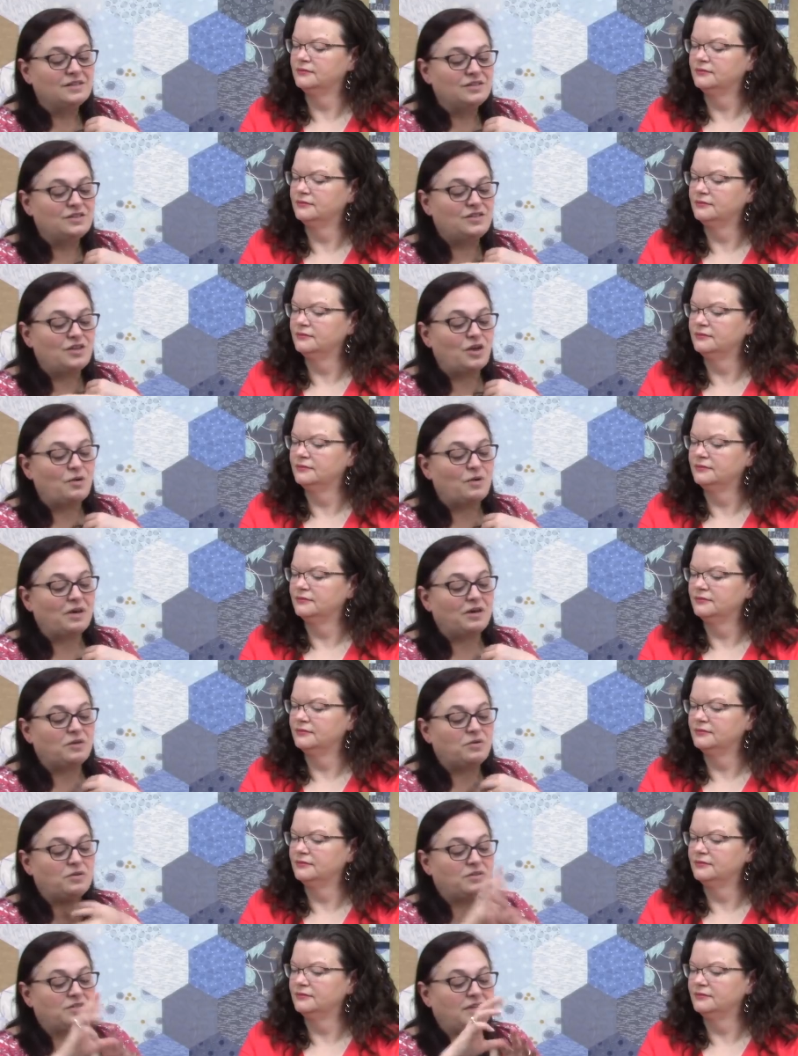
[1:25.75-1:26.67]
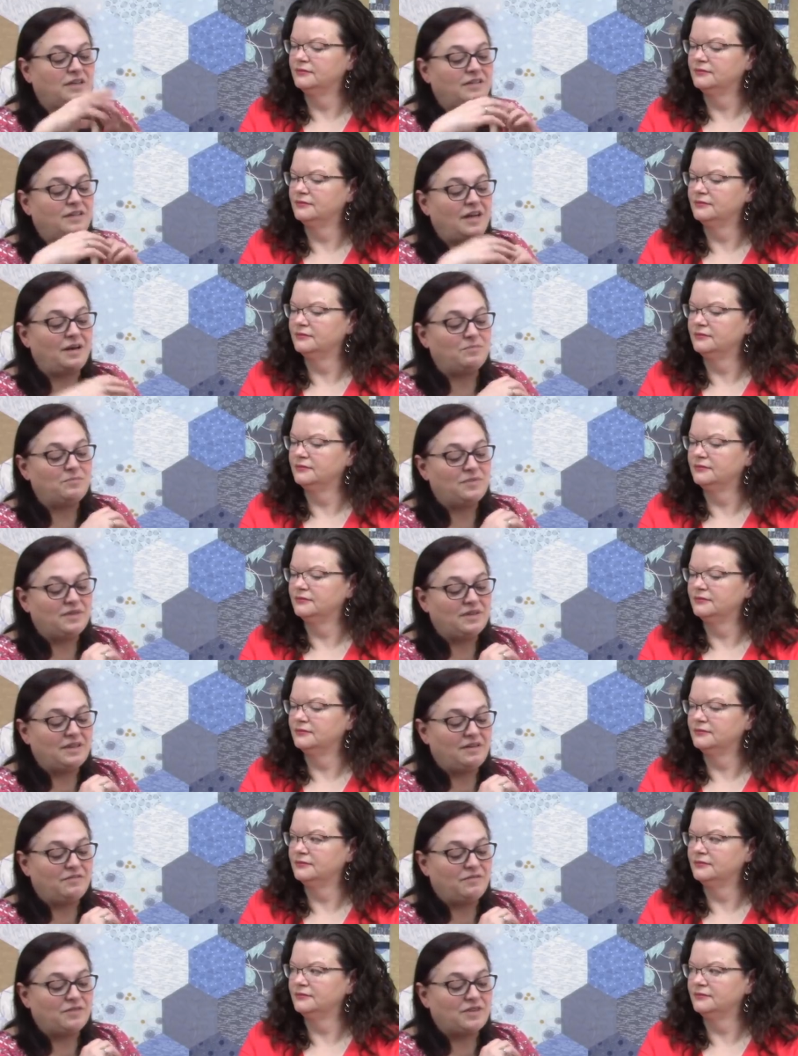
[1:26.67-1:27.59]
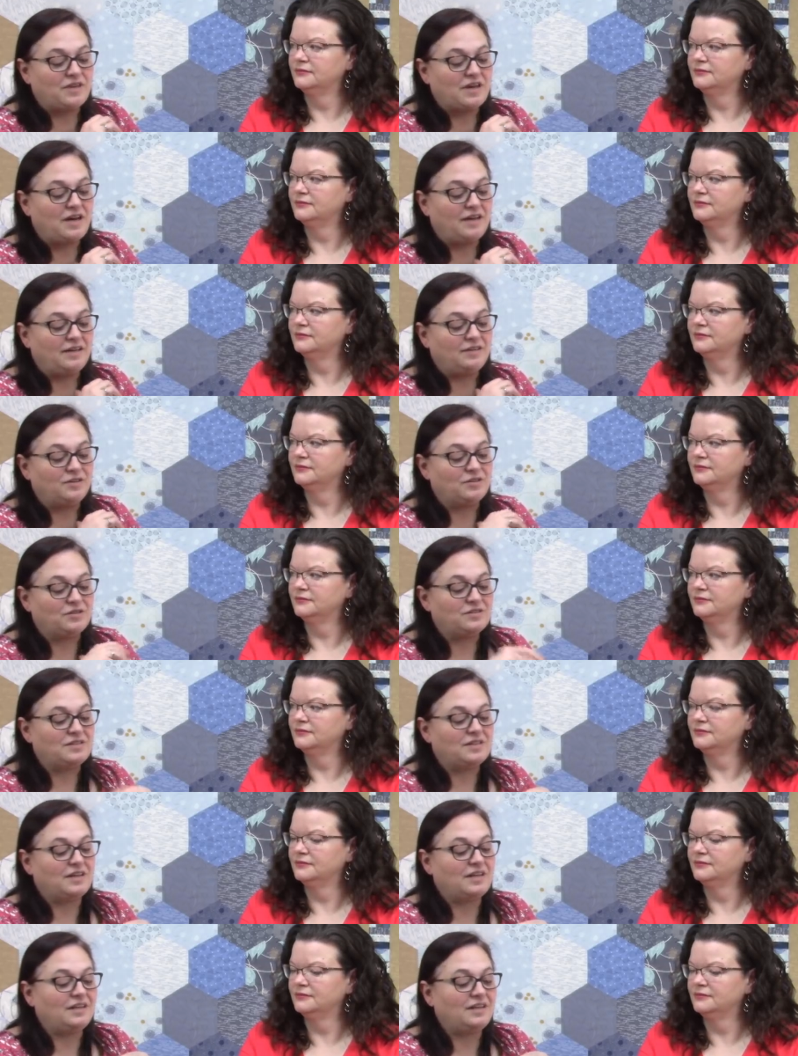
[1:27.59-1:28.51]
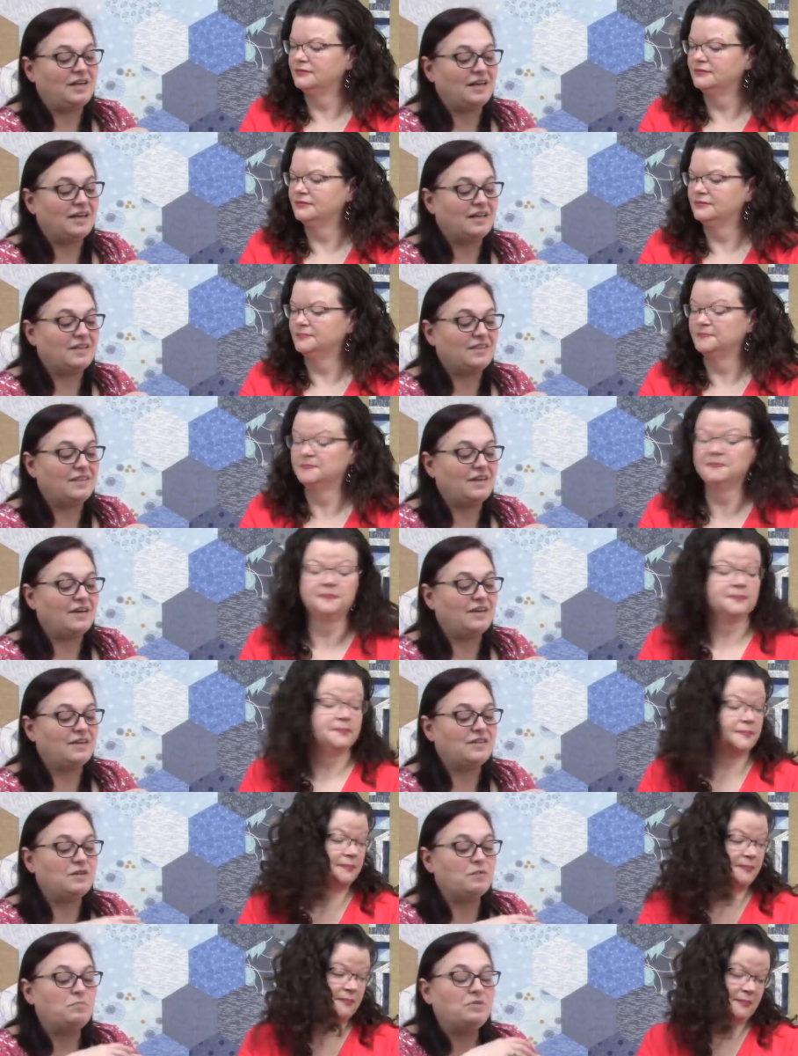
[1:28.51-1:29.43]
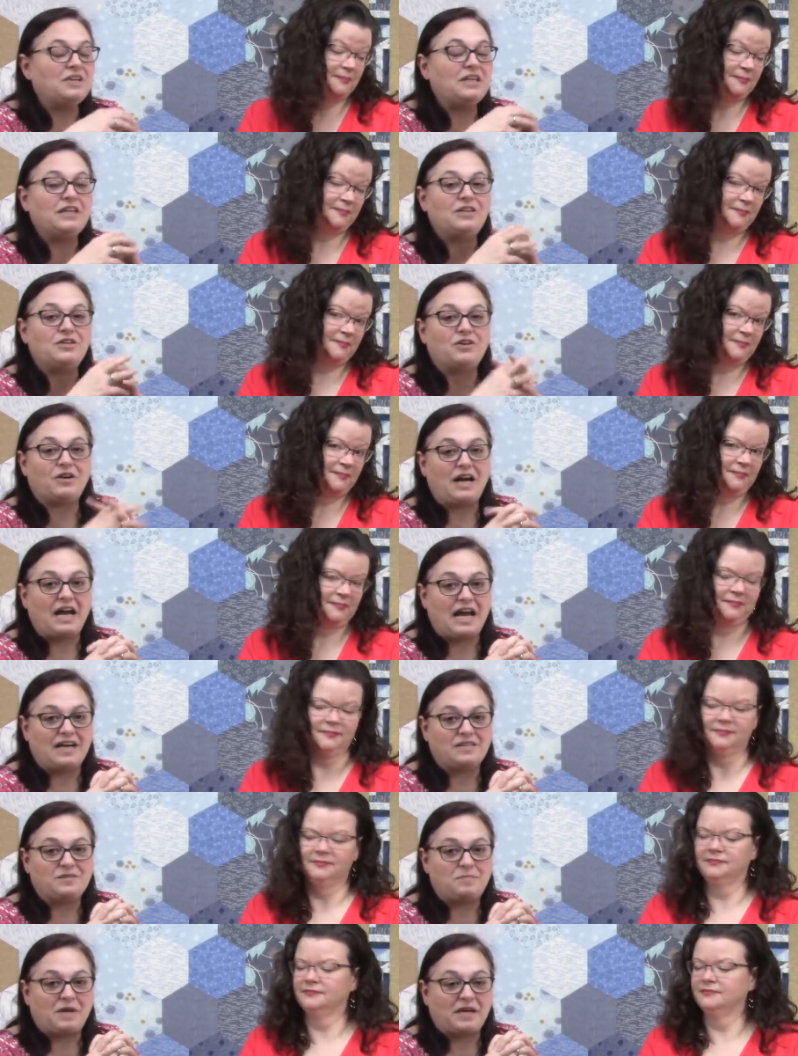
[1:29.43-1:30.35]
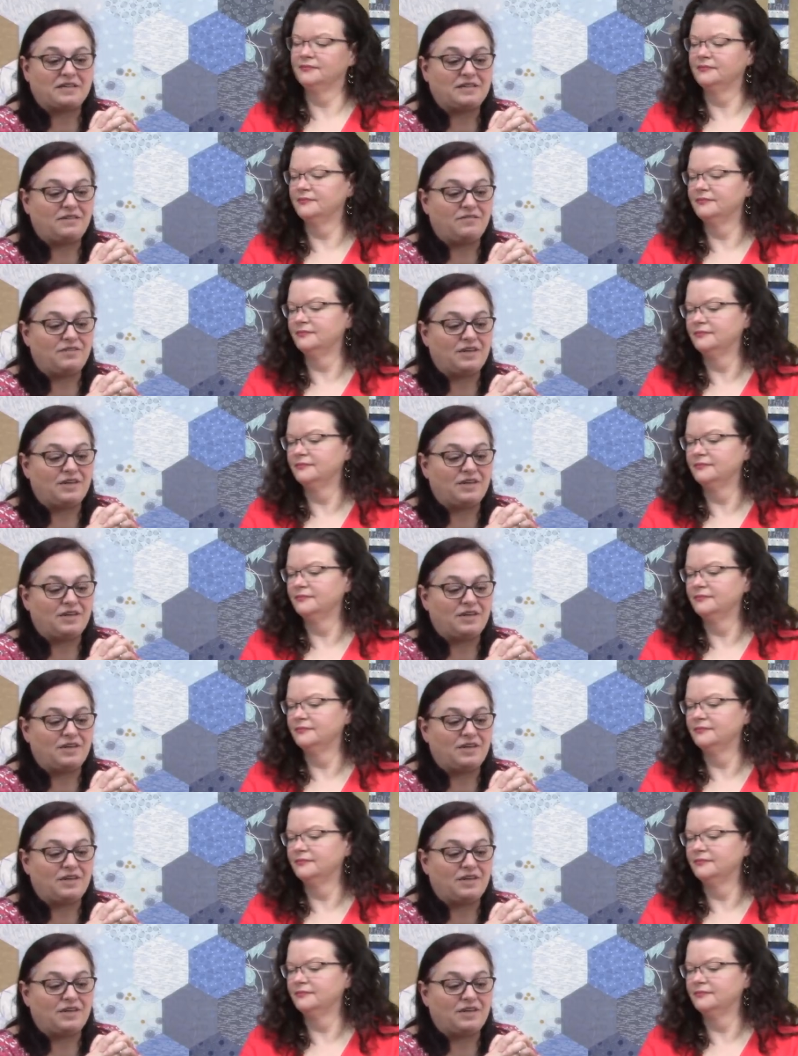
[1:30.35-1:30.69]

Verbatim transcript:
Speaker 1: so and of course I, i'm in love with the colors and i like the the blender aspect of